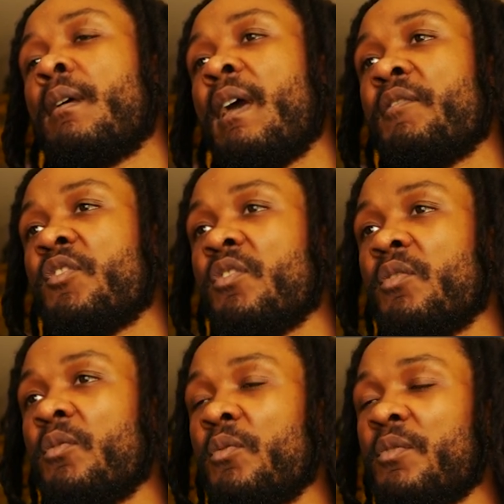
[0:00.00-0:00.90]
Have
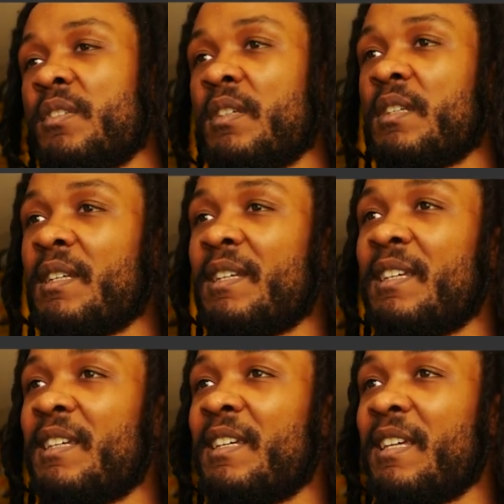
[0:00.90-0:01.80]
shoes.
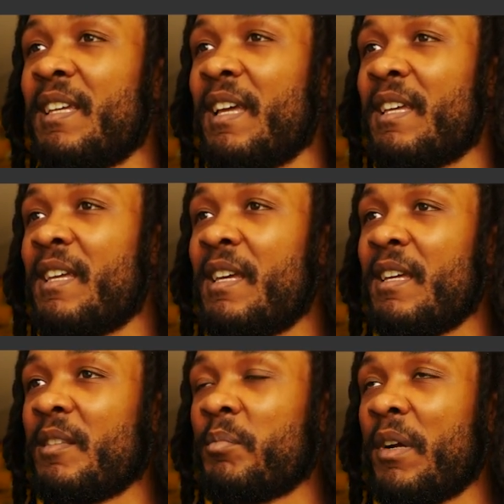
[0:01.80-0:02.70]

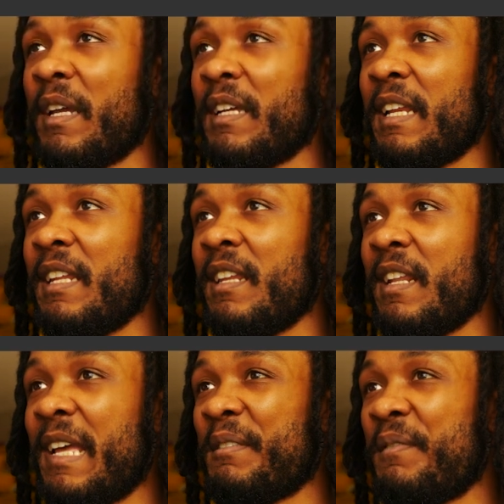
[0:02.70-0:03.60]
It's probably a good idea that
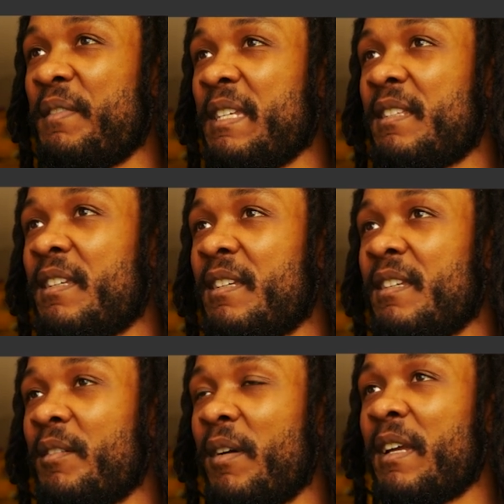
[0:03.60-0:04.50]
he has feet,
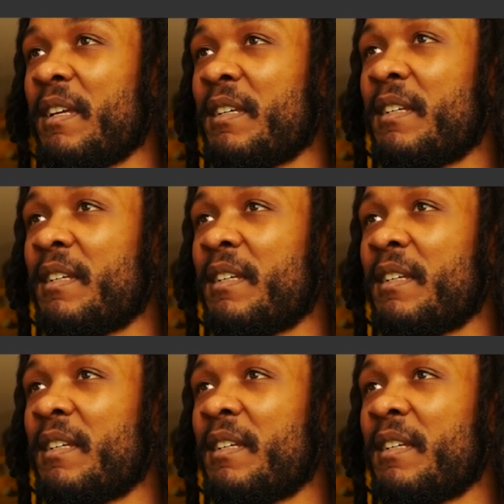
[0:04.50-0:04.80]
right?